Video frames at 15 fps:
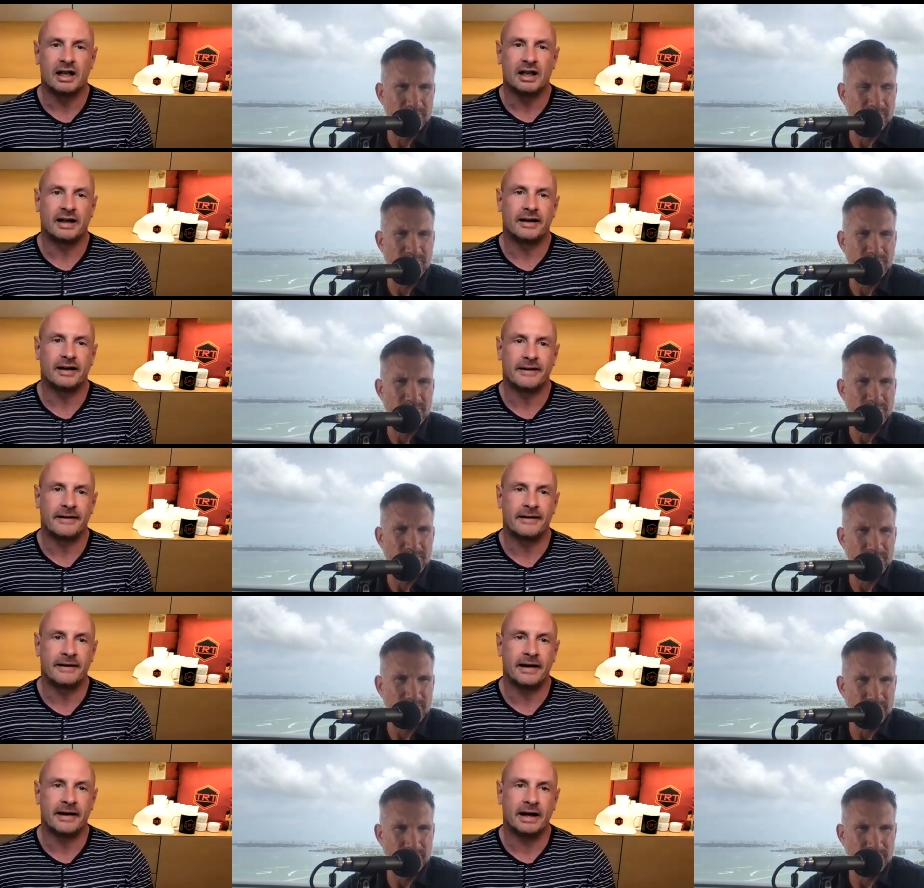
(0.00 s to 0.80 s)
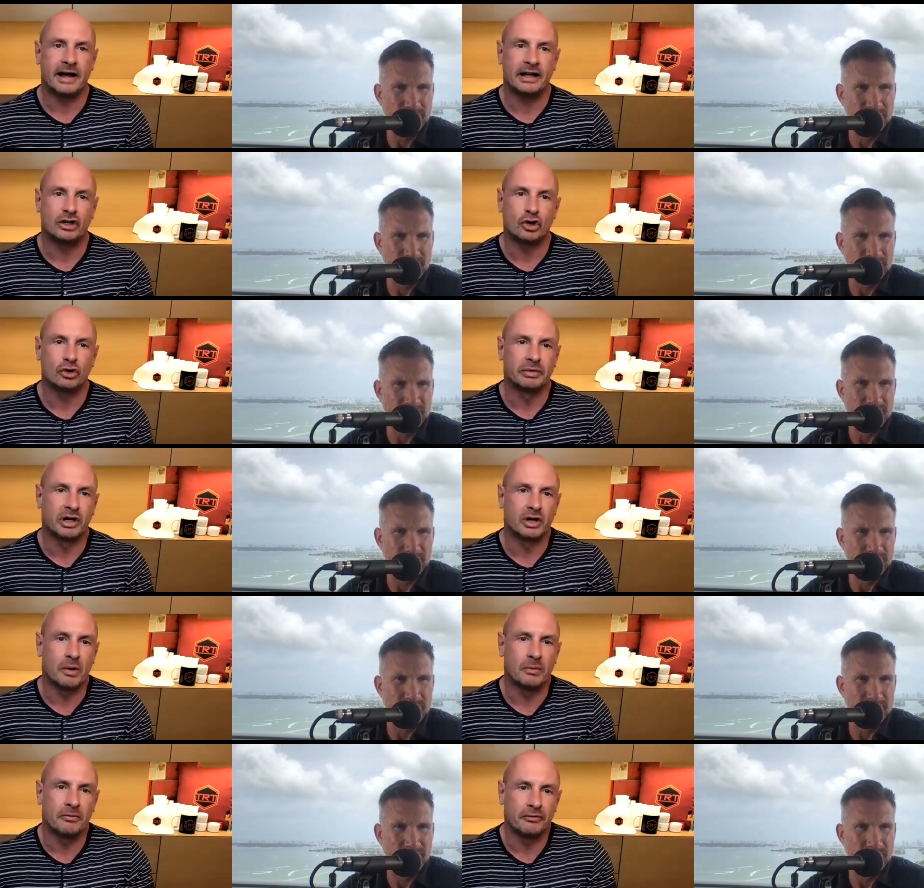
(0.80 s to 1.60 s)
Speaker 1: Uh, I, I, don't
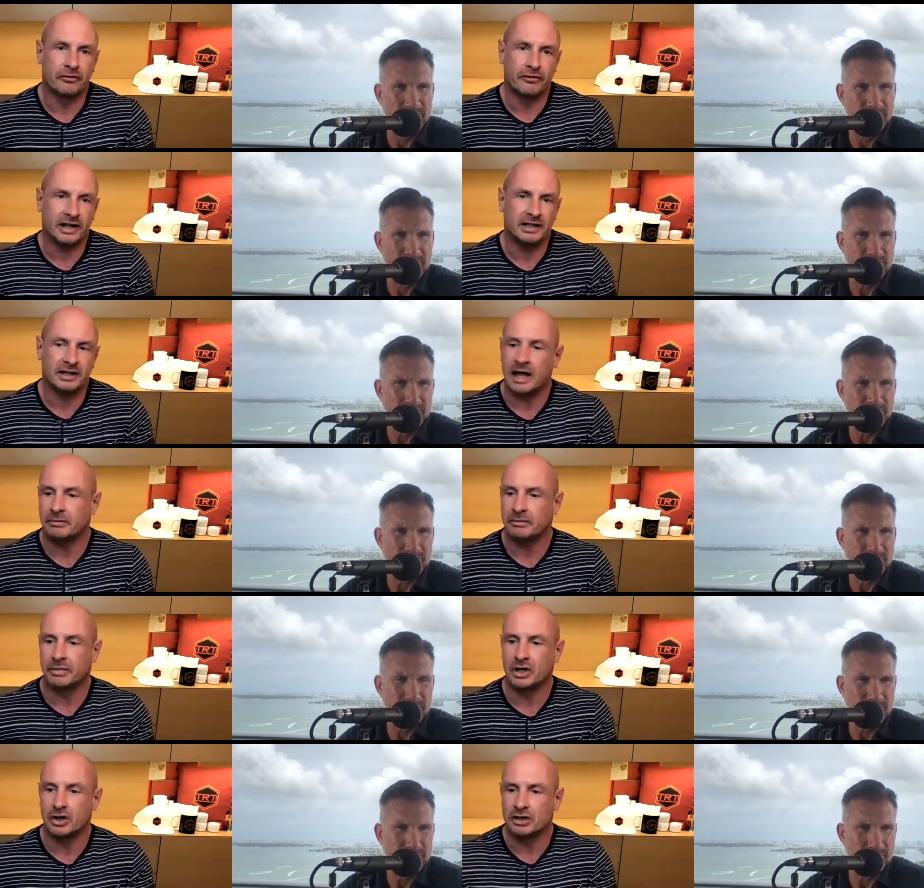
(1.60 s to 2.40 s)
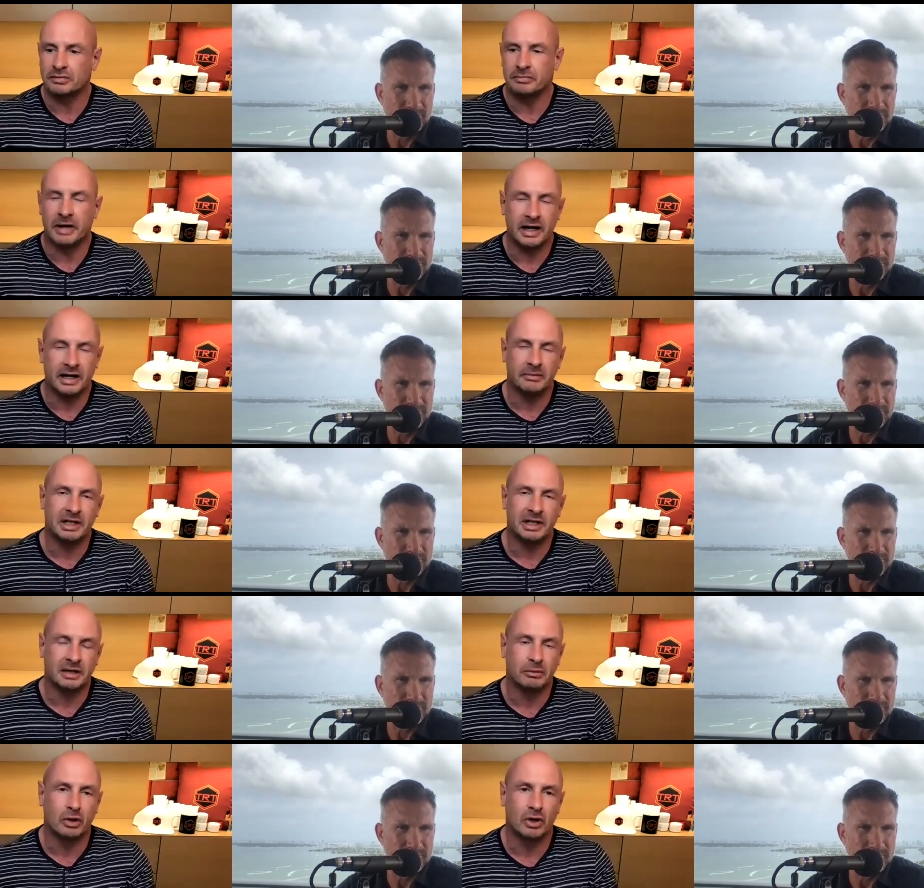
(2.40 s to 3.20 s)
become fat, and because my
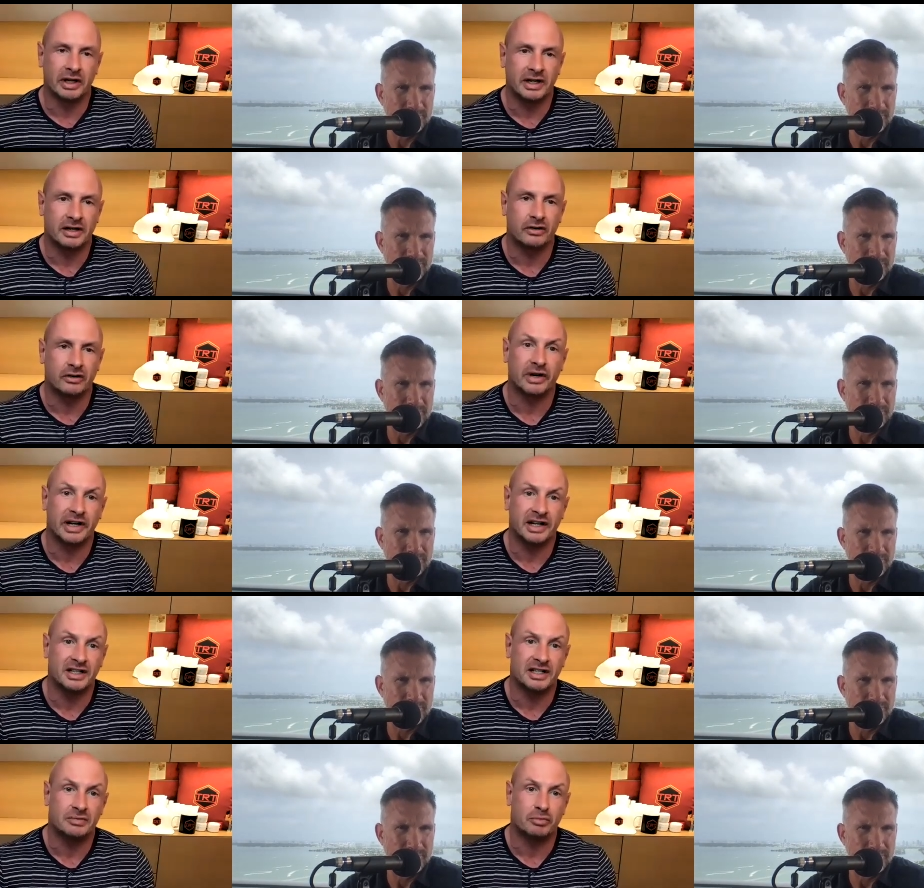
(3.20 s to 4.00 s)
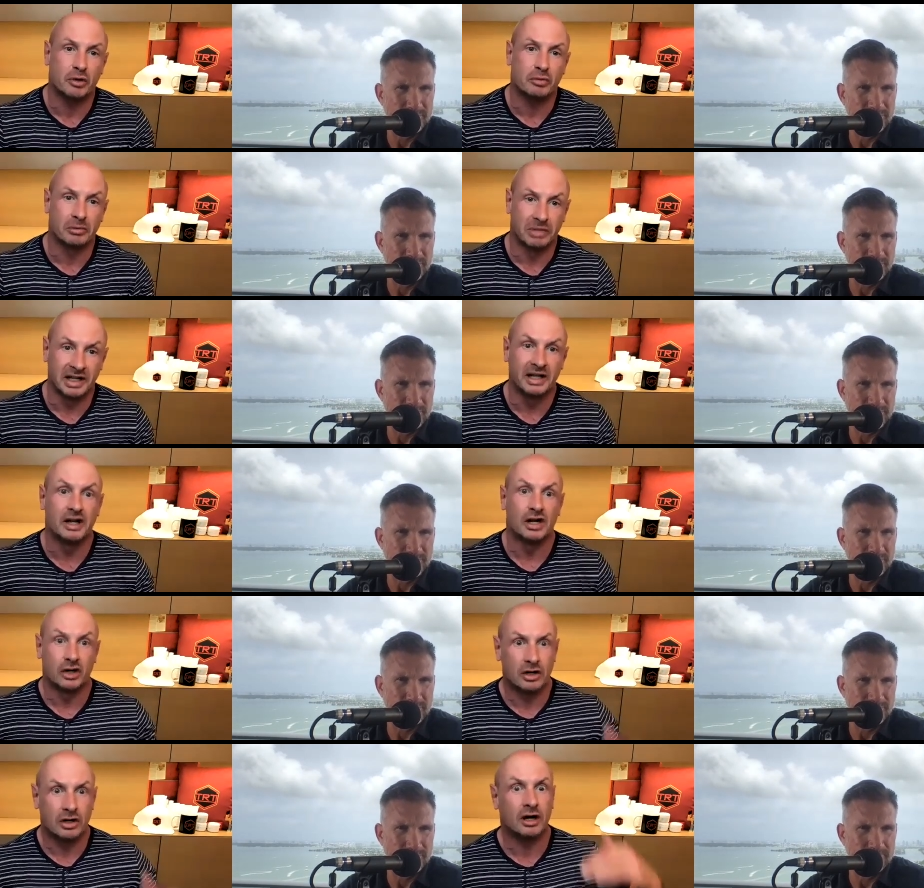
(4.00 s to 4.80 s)
metabolic rate is probably
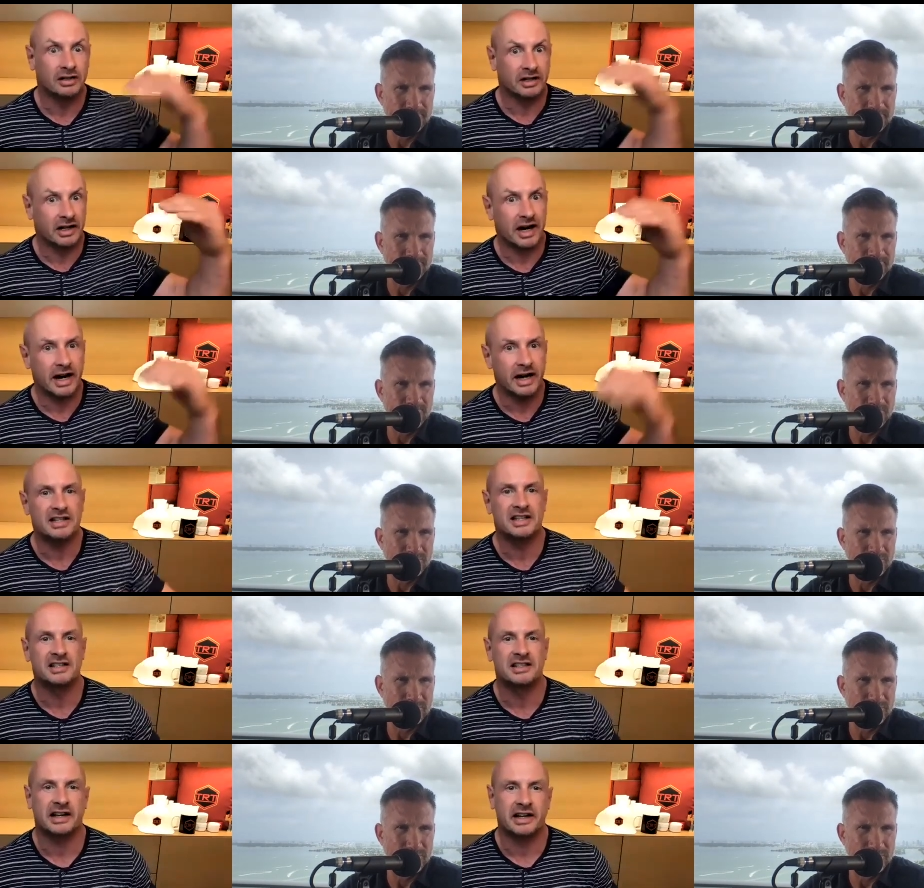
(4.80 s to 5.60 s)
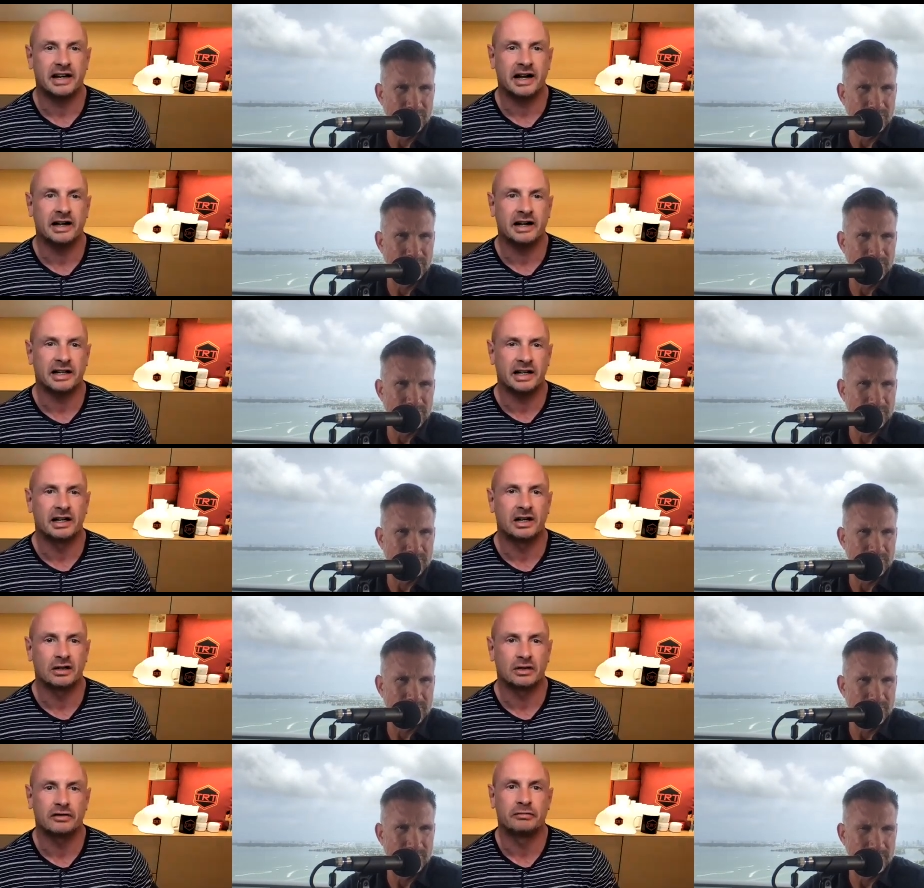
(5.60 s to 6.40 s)
rather high since I carry a
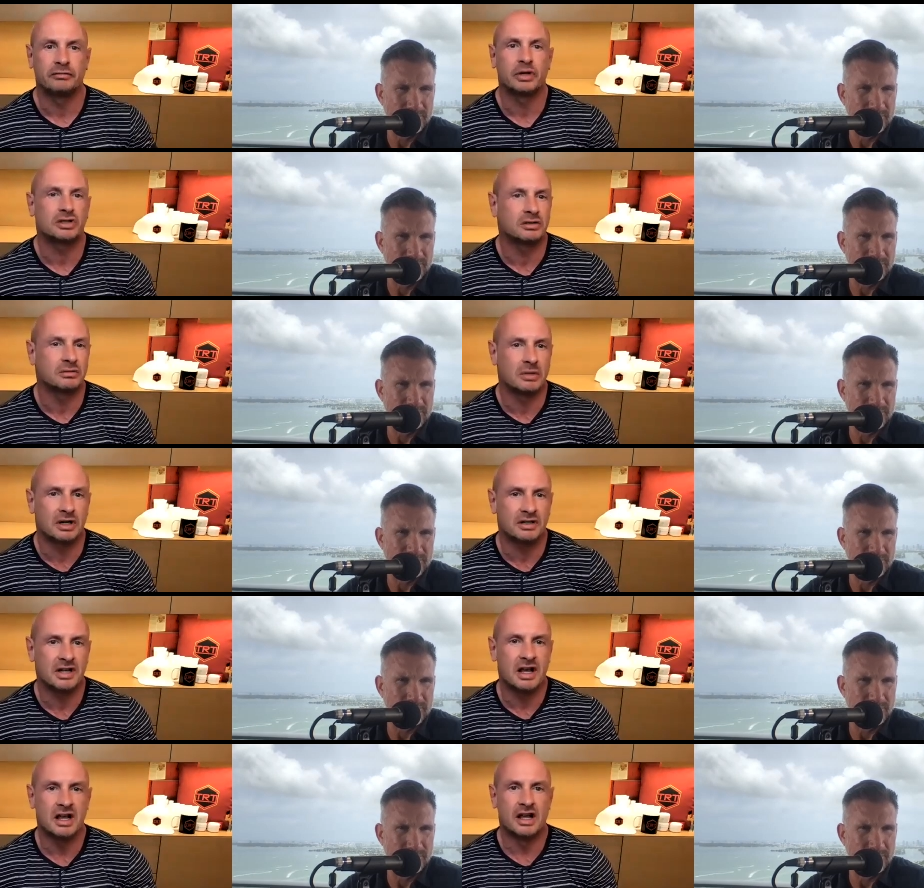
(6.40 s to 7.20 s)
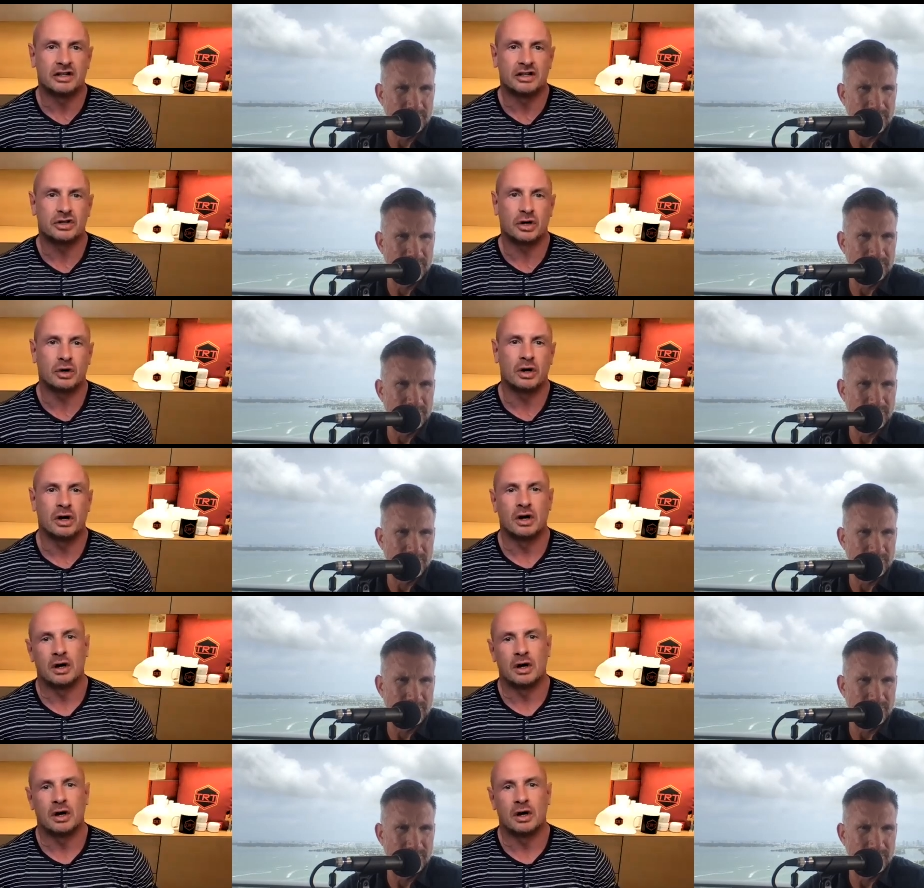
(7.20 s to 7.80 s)
lot of muscle mass. So